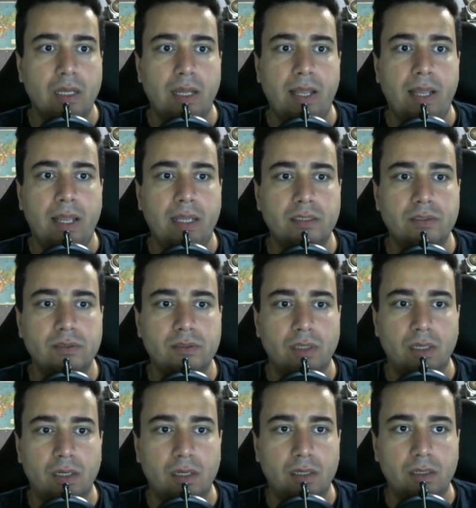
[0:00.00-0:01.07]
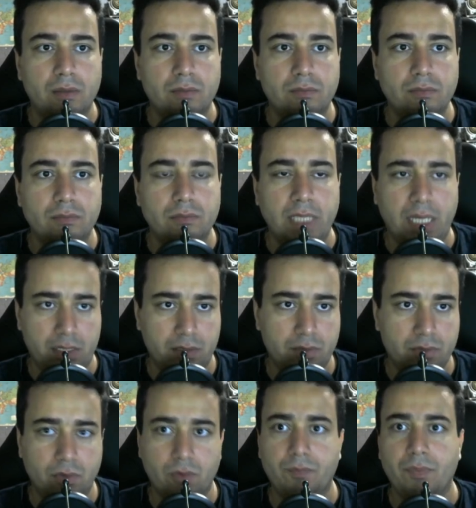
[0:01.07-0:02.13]
And yeah,
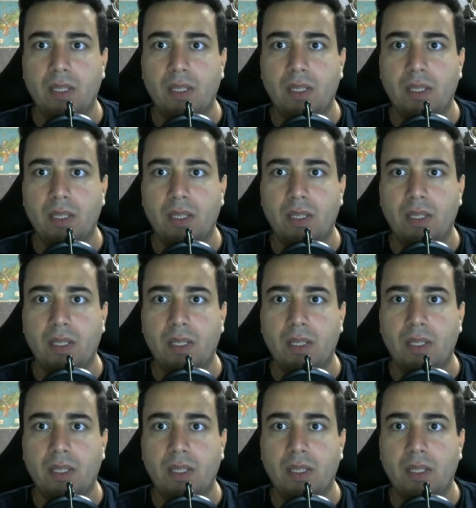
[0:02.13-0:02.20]
so